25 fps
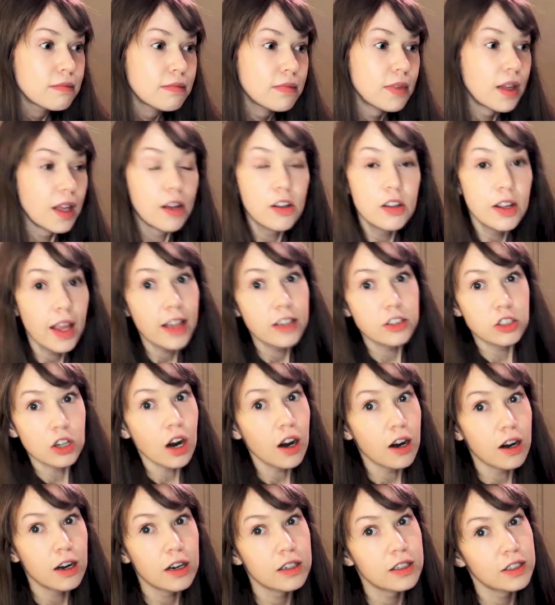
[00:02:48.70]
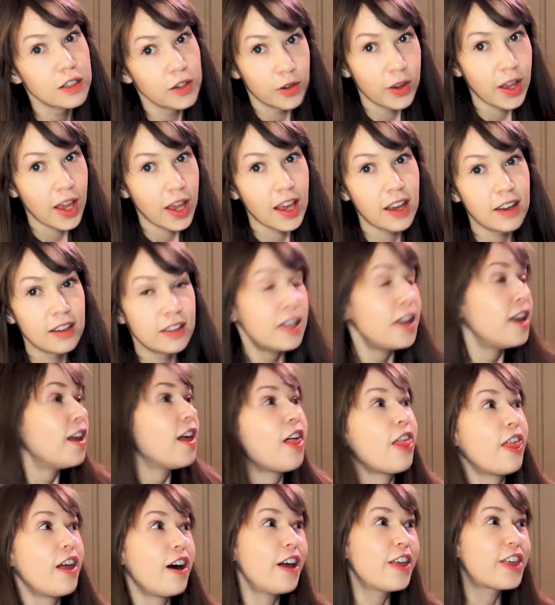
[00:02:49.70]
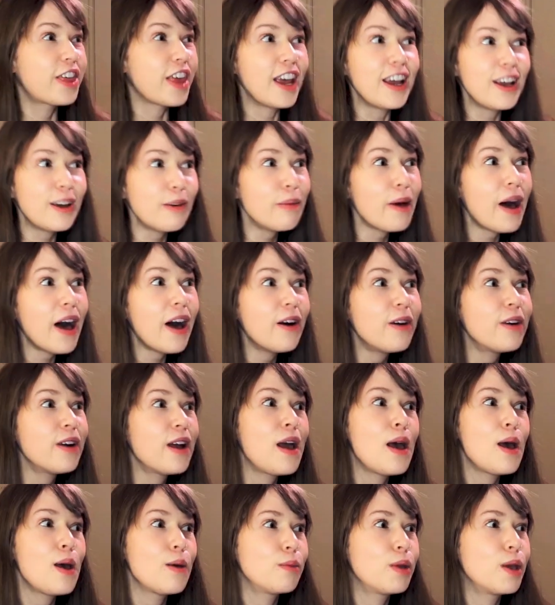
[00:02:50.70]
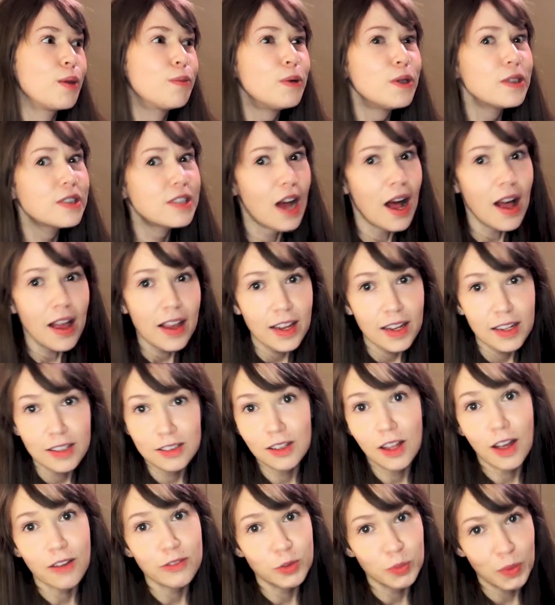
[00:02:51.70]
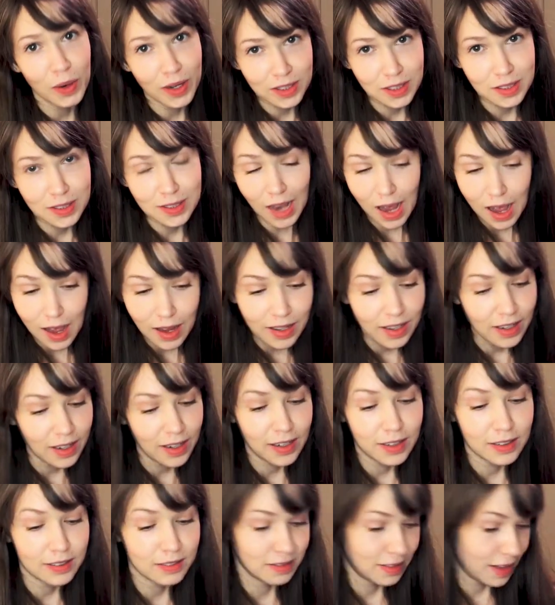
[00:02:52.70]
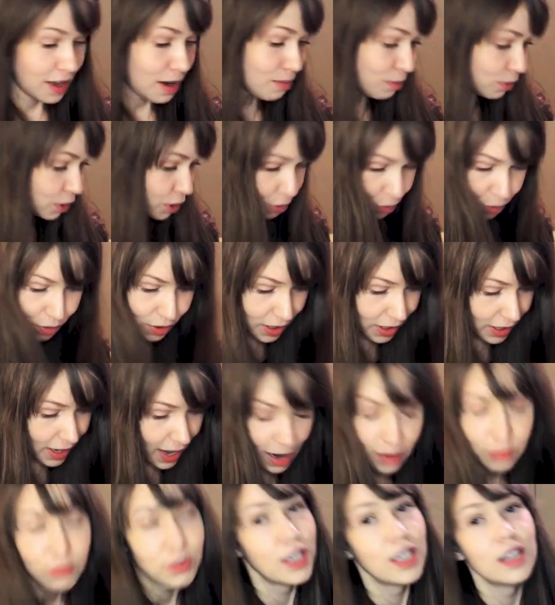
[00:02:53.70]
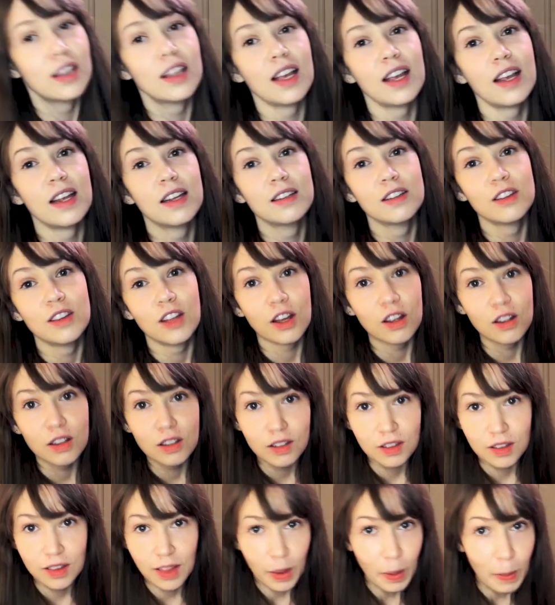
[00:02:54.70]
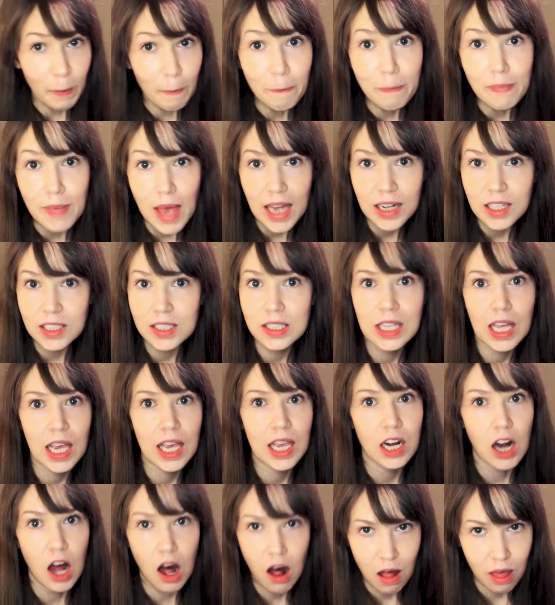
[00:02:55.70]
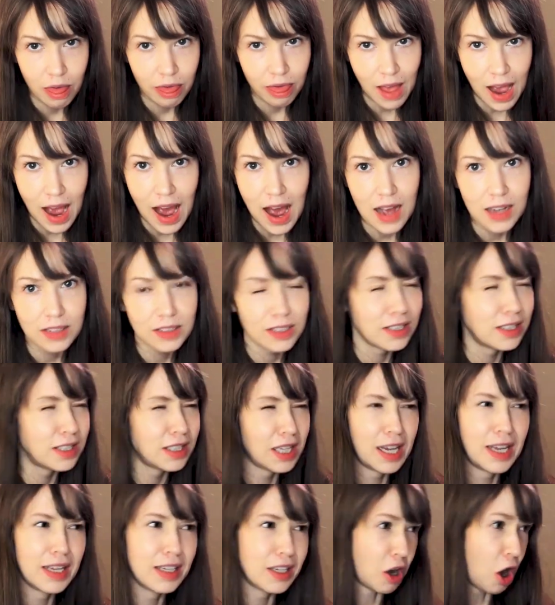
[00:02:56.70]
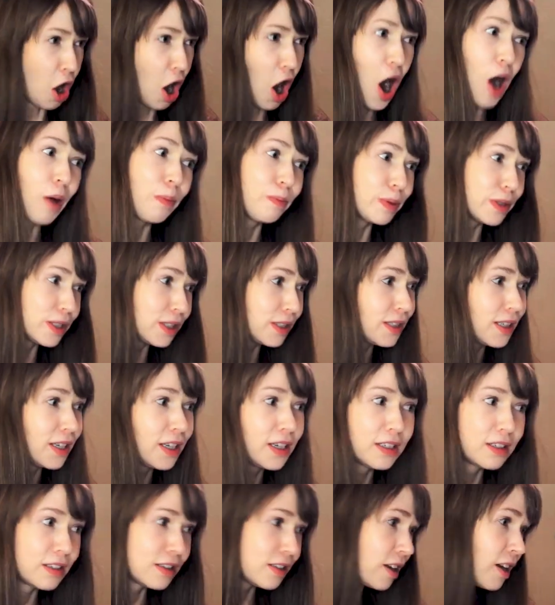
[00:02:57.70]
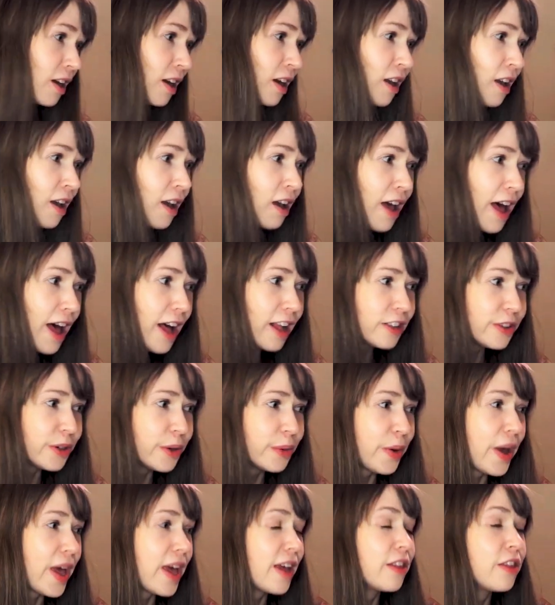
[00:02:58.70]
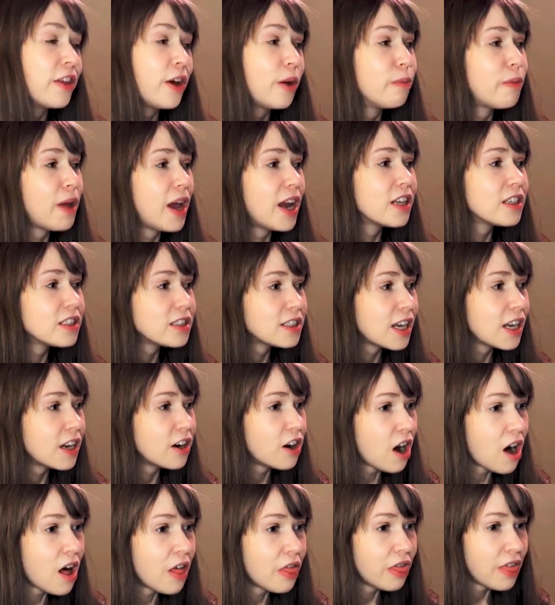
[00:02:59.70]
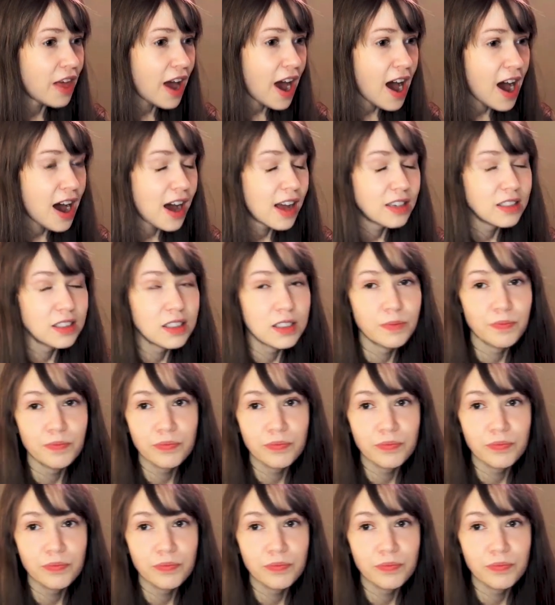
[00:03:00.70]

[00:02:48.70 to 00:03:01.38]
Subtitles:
they'll get dark, okay? They'll think about people dying, loved ones dying, them losing everything. They'll meditate on that. It's like opposite LOA. They'll meditate on that,